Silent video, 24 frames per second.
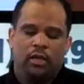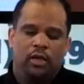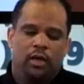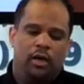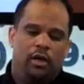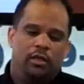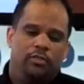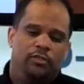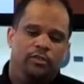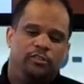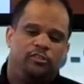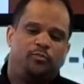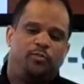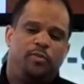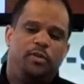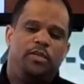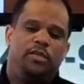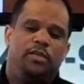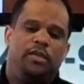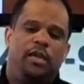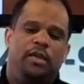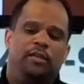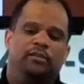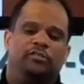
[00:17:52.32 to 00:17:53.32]
This
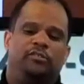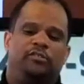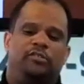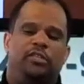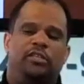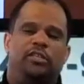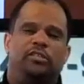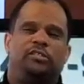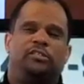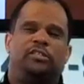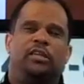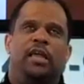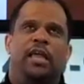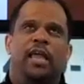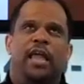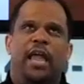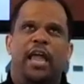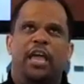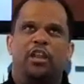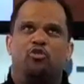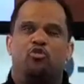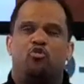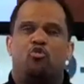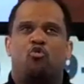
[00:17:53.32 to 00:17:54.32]
begins this
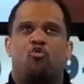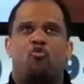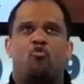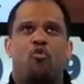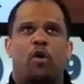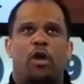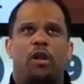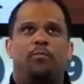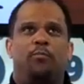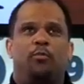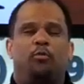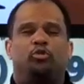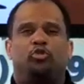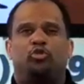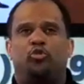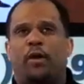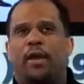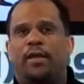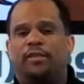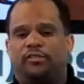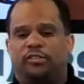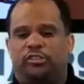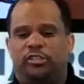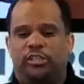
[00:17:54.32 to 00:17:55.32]
incredible
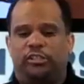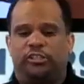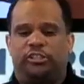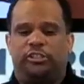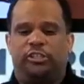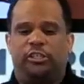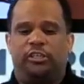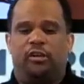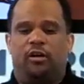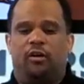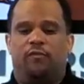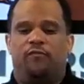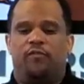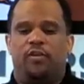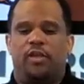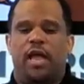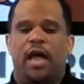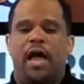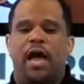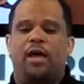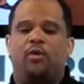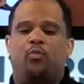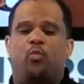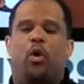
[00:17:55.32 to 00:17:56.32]
transition of
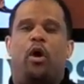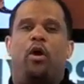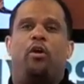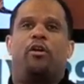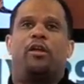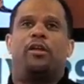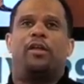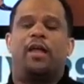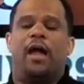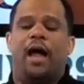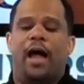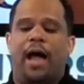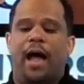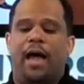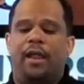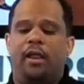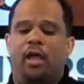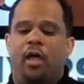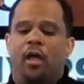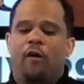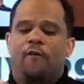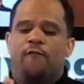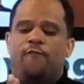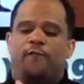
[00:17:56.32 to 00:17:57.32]
God where God
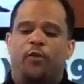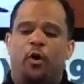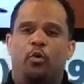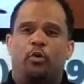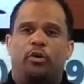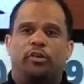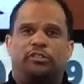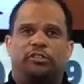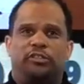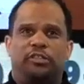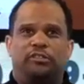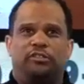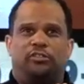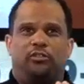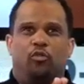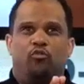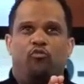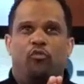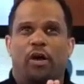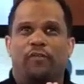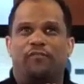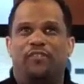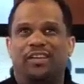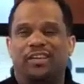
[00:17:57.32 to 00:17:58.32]
focuses the
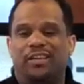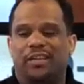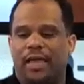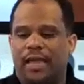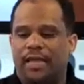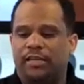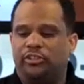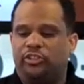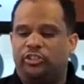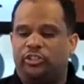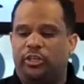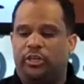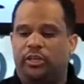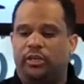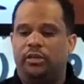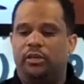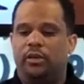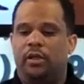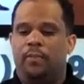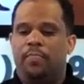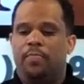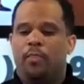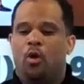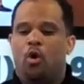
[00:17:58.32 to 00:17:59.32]
revelation
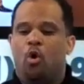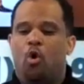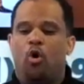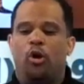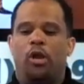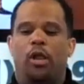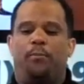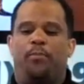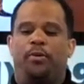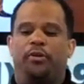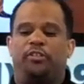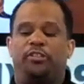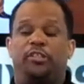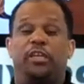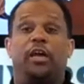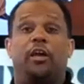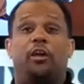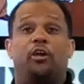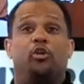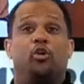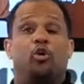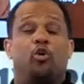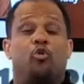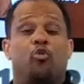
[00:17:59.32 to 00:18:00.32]
on a
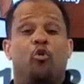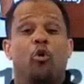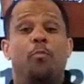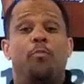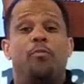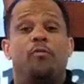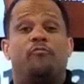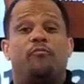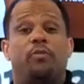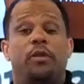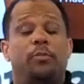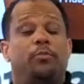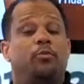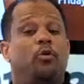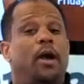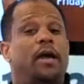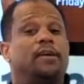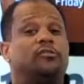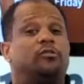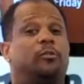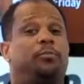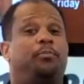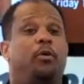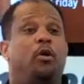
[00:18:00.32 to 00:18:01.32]
particular group of people as
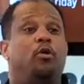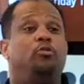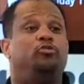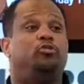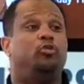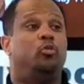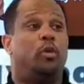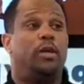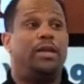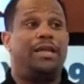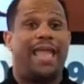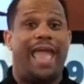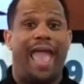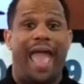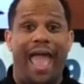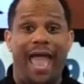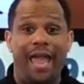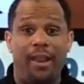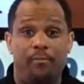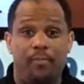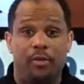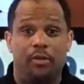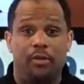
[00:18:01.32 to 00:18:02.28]
opposed to what he had been